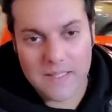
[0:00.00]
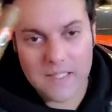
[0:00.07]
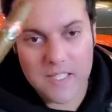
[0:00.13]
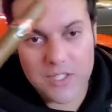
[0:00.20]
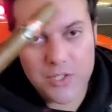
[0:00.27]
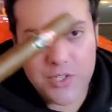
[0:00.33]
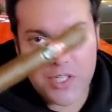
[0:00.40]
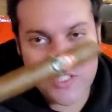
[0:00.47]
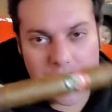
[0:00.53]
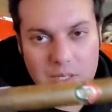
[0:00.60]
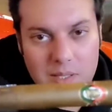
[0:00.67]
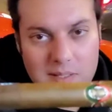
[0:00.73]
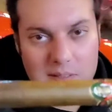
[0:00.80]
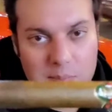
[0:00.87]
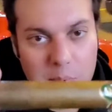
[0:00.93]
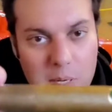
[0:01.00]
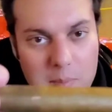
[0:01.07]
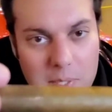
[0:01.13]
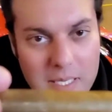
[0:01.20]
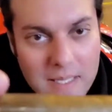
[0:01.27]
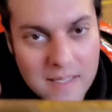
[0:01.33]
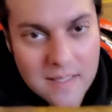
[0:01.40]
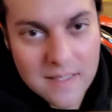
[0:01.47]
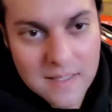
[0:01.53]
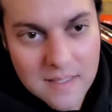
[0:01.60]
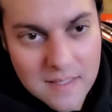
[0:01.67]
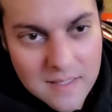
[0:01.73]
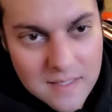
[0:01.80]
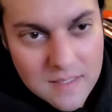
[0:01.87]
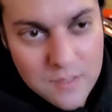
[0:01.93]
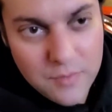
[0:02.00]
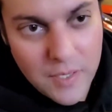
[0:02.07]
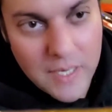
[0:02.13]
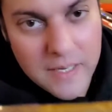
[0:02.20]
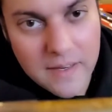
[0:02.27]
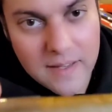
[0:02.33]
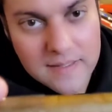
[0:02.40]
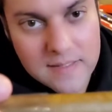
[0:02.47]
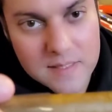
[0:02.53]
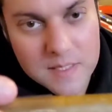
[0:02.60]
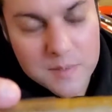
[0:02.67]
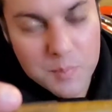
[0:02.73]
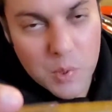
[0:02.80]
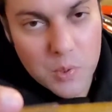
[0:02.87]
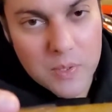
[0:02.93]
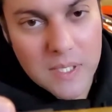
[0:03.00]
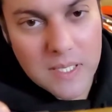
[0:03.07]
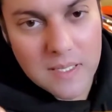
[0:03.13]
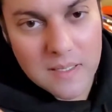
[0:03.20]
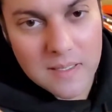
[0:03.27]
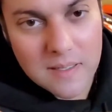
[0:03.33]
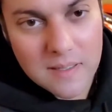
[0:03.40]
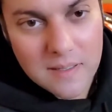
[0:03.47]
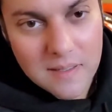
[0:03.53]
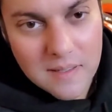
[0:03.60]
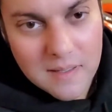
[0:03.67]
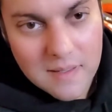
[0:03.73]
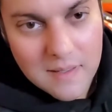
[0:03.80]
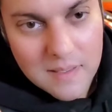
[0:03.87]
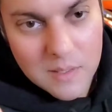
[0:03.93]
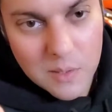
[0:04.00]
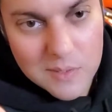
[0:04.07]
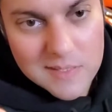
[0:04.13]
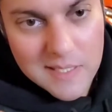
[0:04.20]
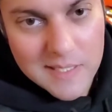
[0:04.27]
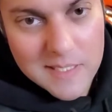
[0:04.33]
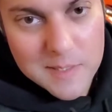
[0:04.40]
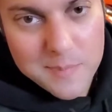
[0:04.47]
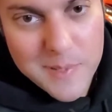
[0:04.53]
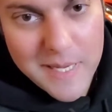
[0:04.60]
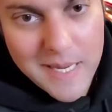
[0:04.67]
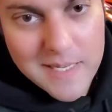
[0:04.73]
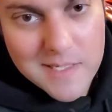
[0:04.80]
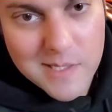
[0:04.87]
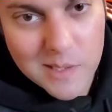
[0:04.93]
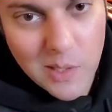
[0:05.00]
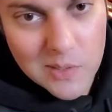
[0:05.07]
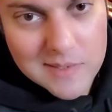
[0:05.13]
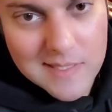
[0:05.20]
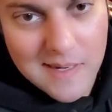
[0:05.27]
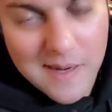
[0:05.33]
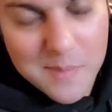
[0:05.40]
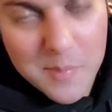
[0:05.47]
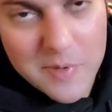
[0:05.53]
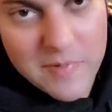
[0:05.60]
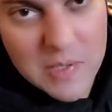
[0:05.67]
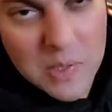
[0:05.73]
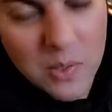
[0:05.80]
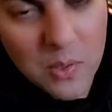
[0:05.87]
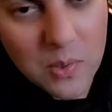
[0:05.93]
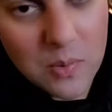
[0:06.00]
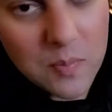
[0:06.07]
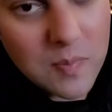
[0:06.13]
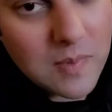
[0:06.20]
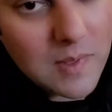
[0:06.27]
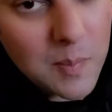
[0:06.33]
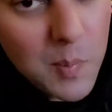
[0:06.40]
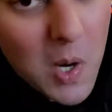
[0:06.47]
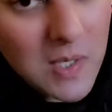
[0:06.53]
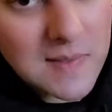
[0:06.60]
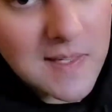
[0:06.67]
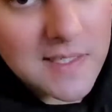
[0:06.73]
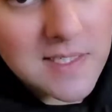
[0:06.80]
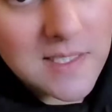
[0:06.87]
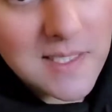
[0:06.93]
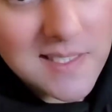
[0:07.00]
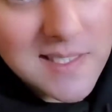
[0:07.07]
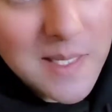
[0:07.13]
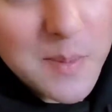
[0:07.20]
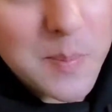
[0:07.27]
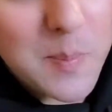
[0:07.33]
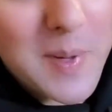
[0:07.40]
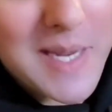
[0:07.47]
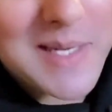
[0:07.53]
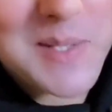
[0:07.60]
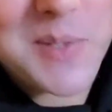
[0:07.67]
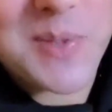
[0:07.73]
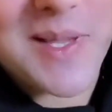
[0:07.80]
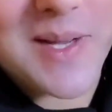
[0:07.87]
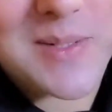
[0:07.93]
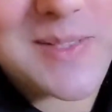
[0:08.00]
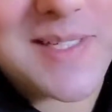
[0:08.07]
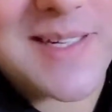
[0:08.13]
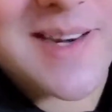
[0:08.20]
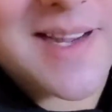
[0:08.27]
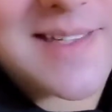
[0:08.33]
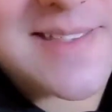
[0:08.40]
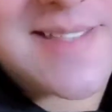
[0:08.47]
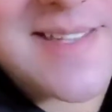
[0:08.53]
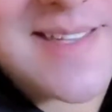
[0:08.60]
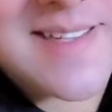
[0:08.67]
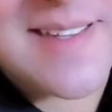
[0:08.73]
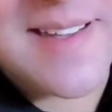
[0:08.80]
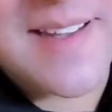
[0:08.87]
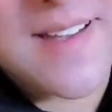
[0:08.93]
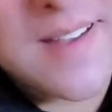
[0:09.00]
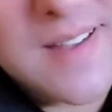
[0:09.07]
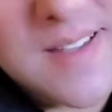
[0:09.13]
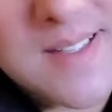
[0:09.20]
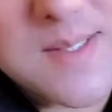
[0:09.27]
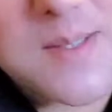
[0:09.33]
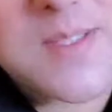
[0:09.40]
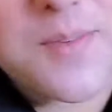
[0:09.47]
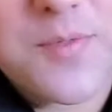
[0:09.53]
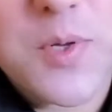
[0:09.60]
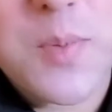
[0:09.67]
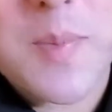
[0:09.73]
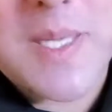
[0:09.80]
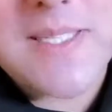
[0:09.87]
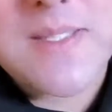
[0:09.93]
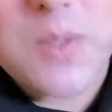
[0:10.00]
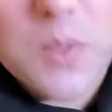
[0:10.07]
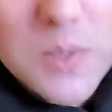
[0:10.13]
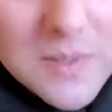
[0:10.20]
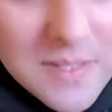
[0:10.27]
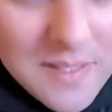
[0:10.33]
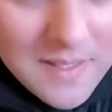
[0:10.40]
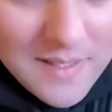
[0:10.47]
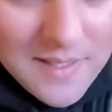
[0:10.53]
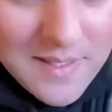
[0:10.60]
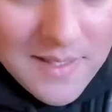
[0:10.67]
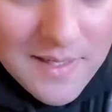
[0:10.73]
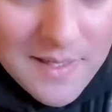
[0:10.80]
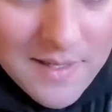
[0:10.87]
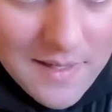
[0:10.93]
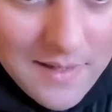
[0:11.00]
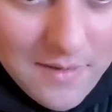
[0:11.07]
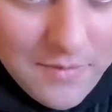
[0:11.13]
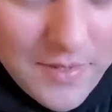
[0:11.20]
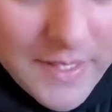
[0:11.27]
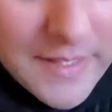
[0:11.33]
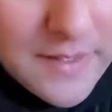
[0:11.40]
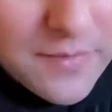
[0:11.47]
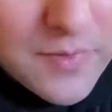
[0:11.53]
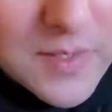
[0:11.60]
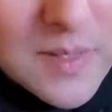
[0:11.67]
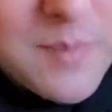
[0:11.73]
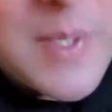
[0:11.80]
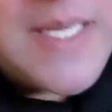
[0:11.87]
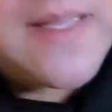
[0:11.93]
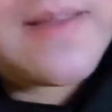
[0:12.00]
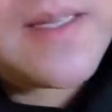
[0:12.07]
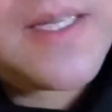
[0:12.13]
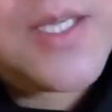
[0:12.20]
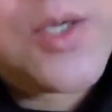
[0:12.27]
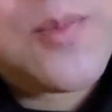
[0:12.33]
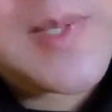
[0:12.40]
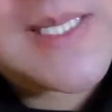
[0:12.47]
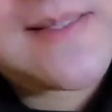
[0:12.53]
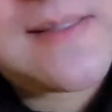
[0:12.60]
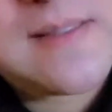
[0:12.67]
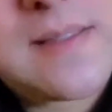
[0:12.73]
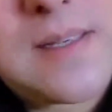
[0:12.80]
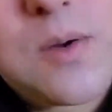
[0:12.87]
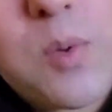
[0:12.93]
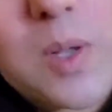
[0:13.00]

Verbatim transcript: Look at the construction on this baby. It's very nice and smooth. Looks like it's been aged a long time, even though the box actually said May 2019. So it's a few months old very different than many of the Cubans.